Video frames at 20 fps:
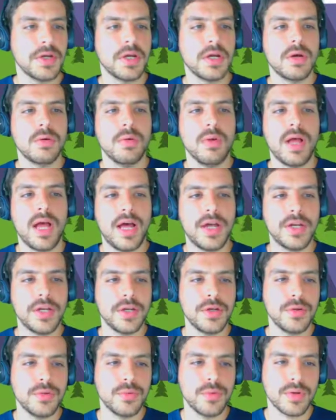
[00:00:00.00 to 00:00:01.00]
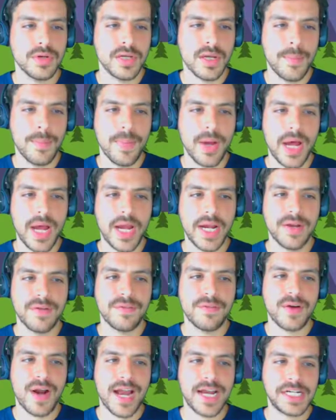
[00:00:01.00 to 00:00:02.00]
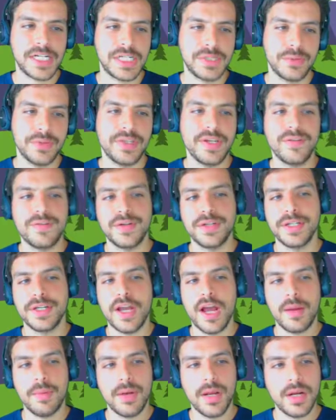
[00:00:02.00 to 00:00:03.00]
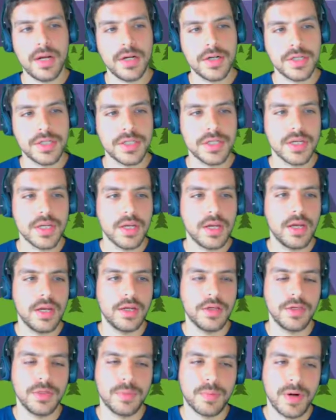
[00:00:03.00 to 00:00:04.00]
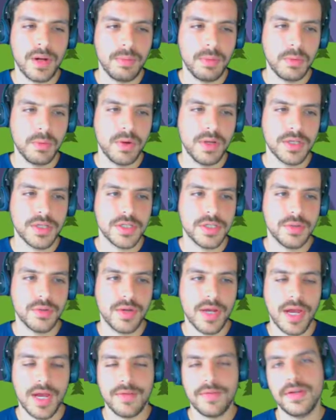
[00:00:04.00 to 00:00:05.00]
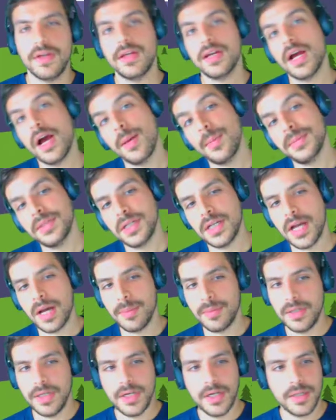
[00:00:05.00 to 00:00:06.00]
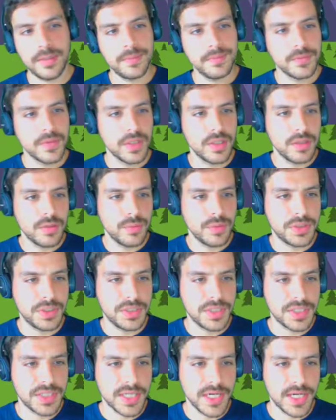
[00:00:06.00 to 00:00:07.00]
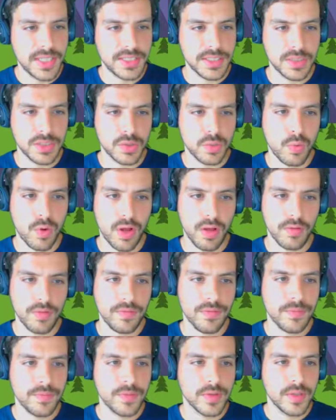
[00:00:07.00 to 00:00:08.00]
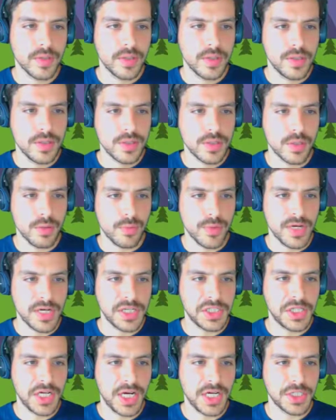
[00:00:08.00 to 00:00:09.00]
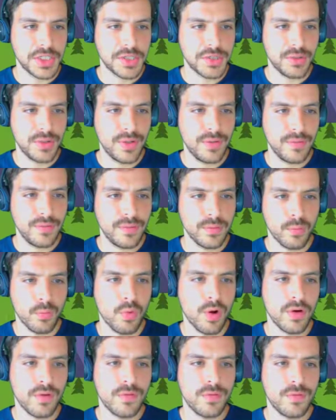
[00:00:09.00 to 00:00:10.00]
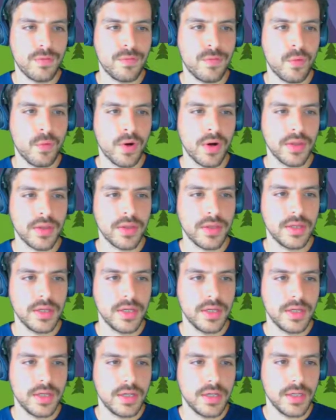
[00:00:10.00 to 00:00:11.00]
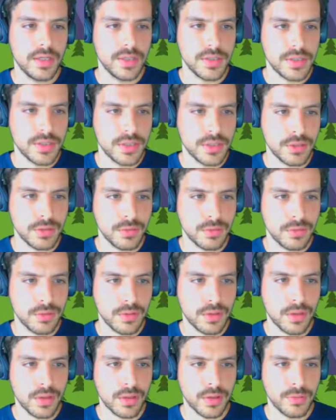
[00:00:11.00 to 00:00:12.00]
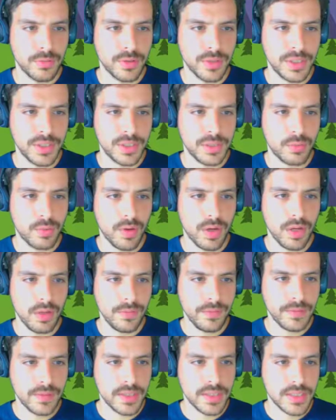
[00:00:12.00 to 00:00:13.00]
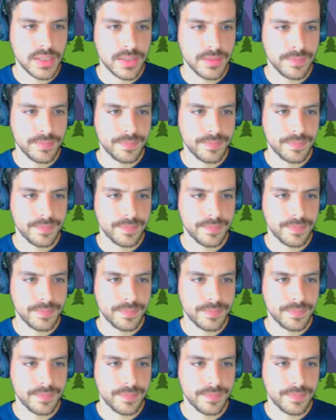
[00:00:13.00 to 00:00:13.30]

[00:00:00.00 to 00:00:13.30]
Well, how do you combine fractions with different denominators? You probably want to have a common denominator, which in this case is 12. So we can change 1/4 into 3/12.